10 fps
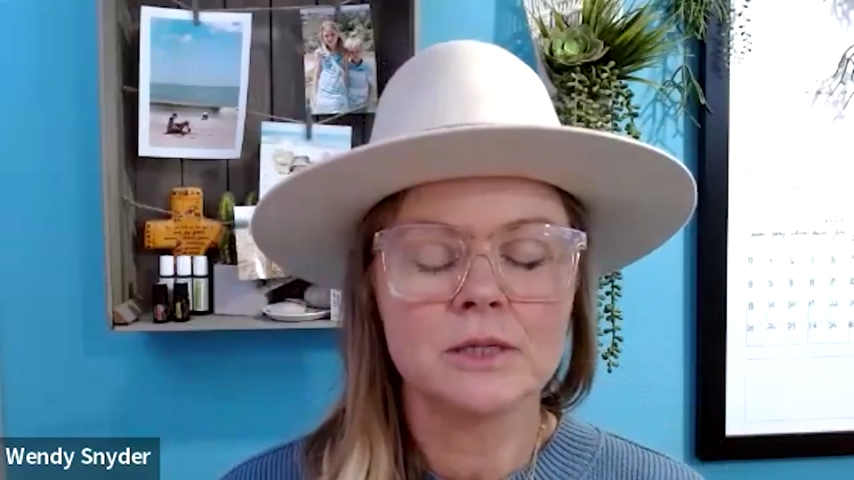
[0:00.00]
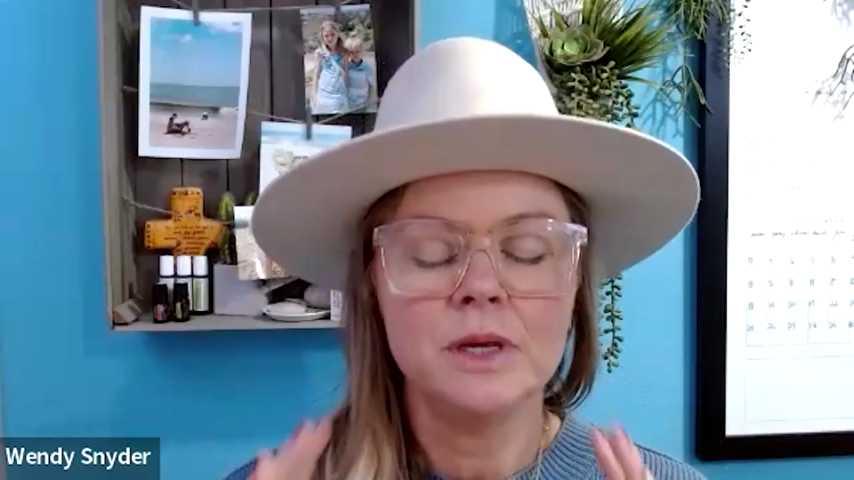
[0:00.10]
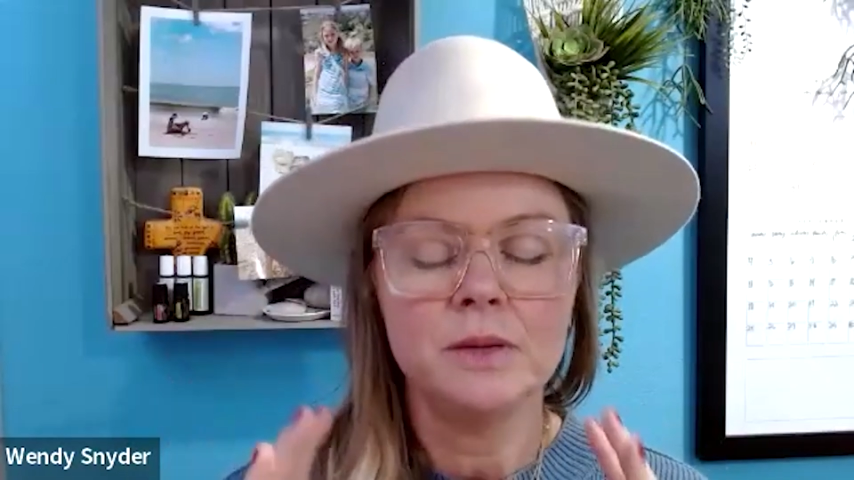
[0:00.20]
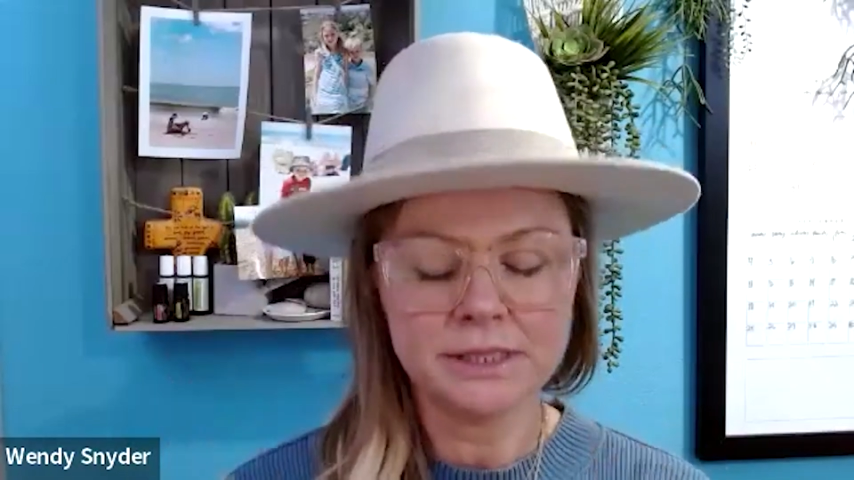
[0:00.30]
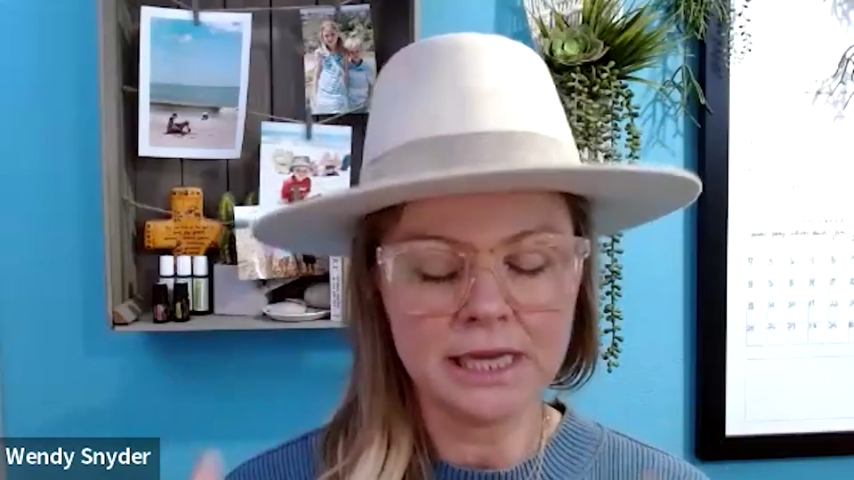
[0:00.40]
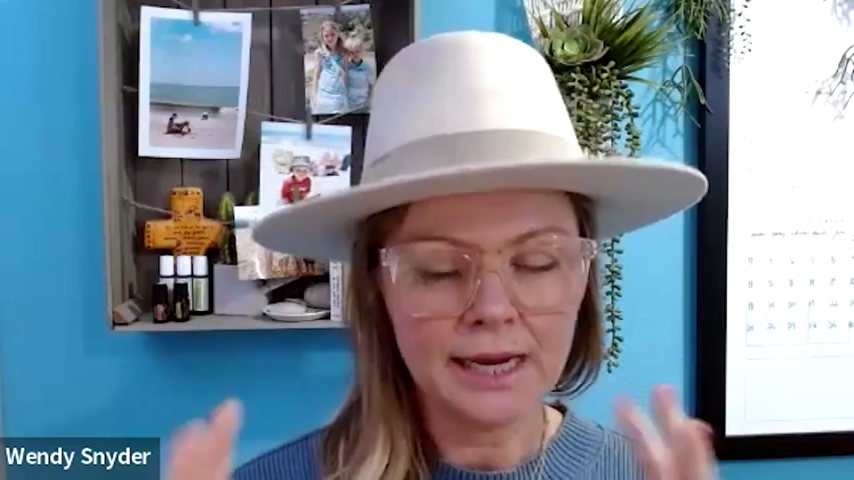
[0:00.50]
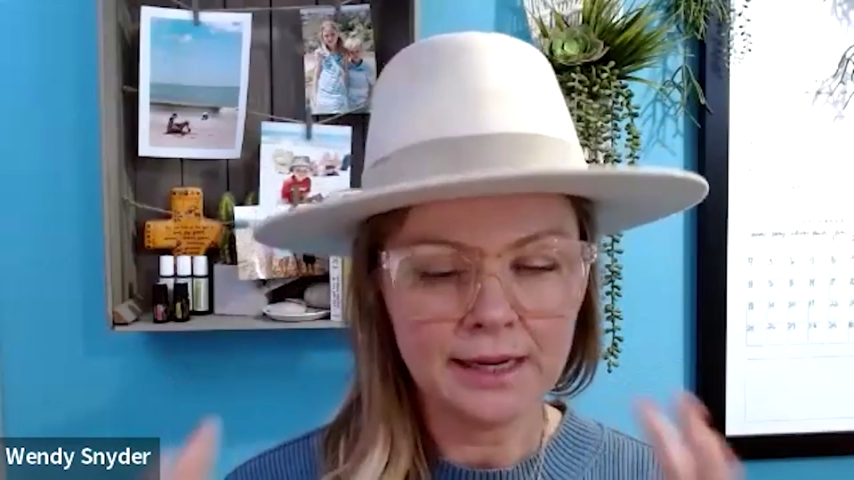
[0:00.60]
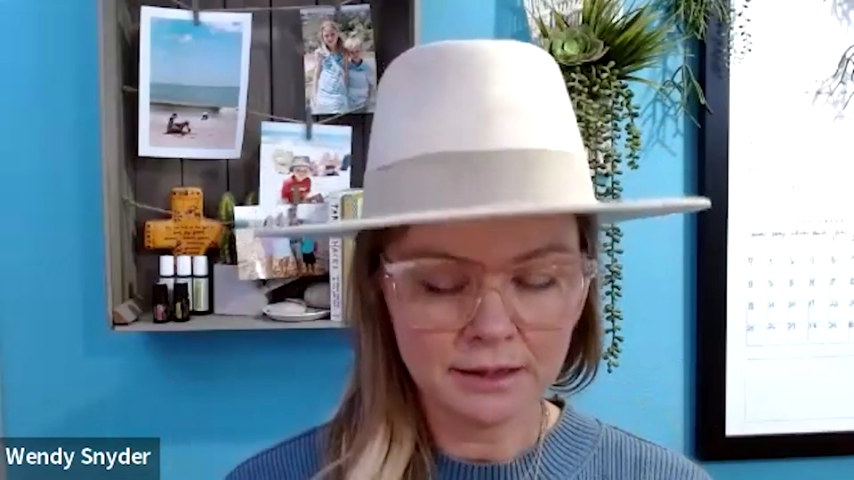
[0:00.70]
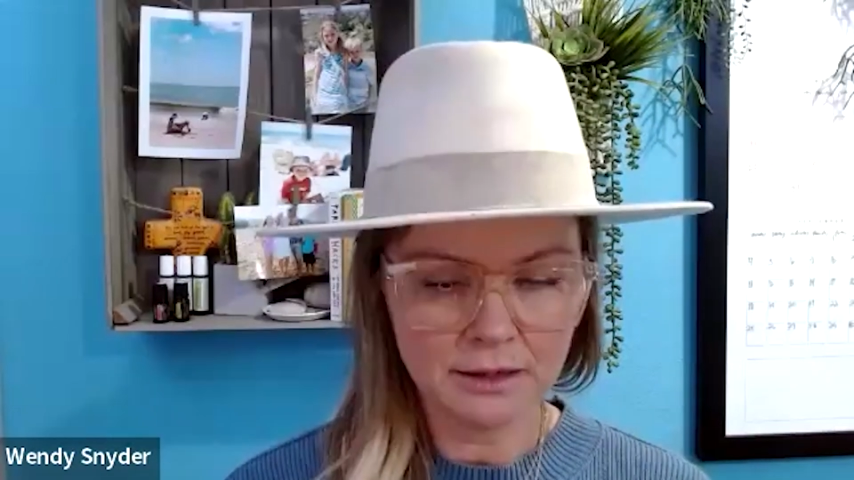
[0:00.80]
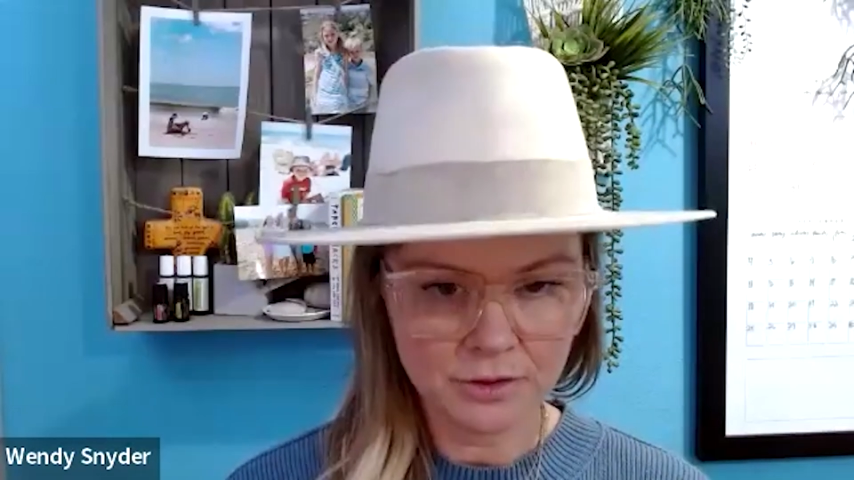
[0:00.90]
to be
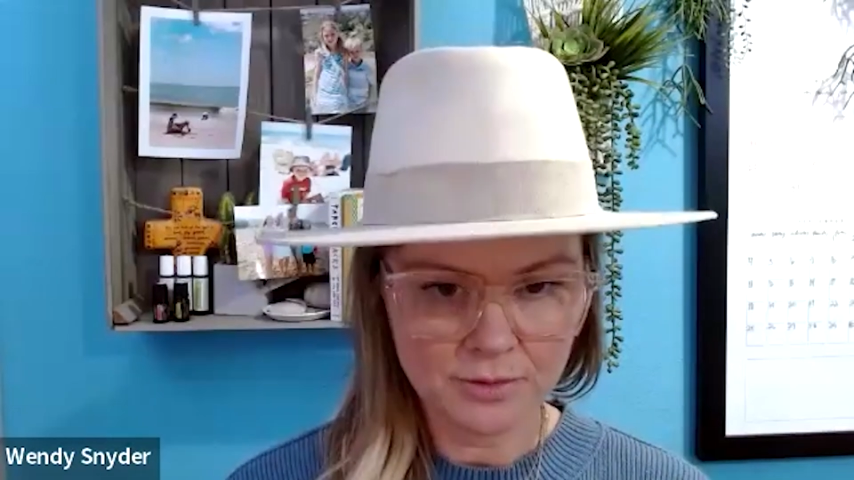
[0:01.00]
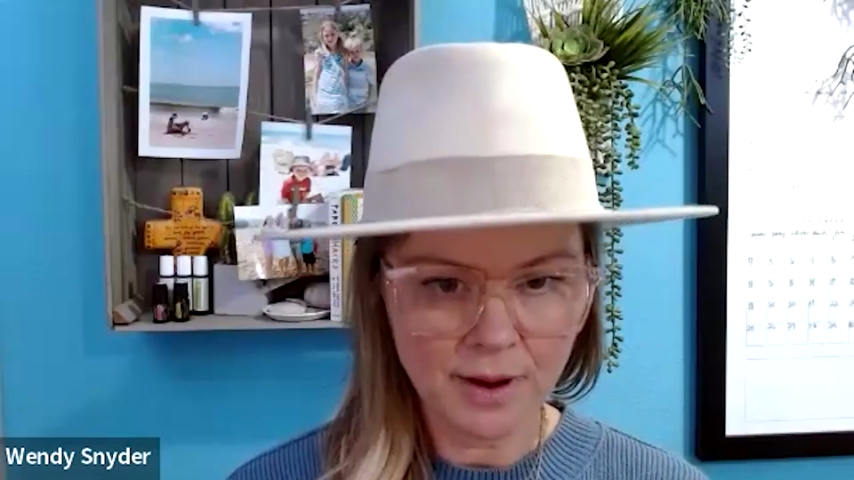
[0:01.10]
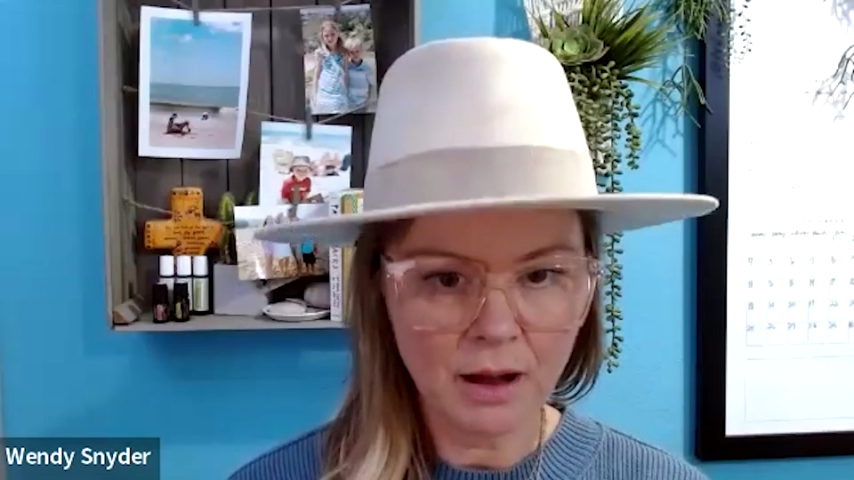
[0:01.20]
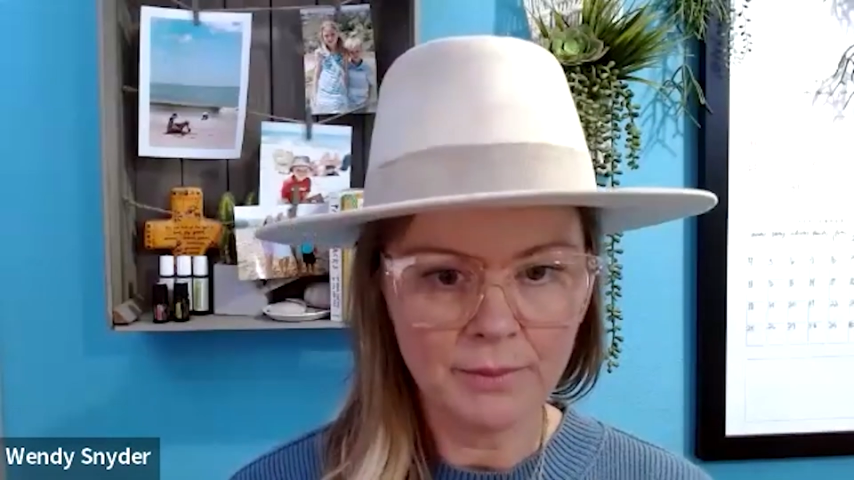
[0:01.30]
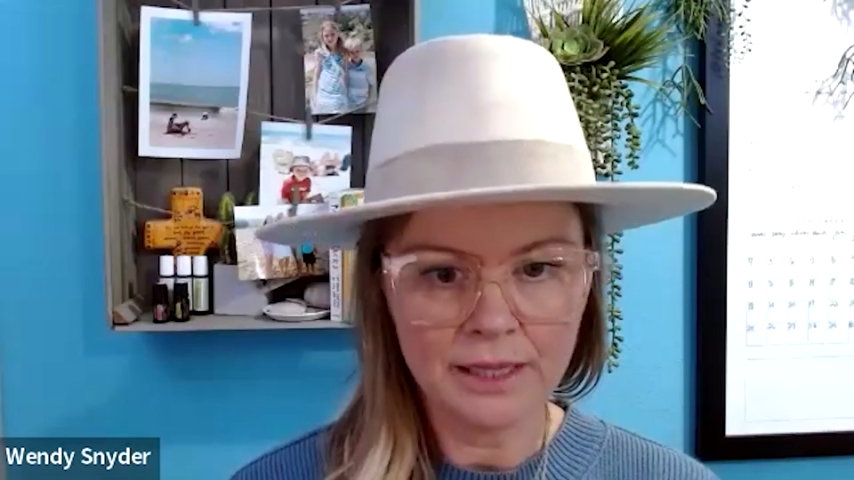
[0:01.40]
beside another mom.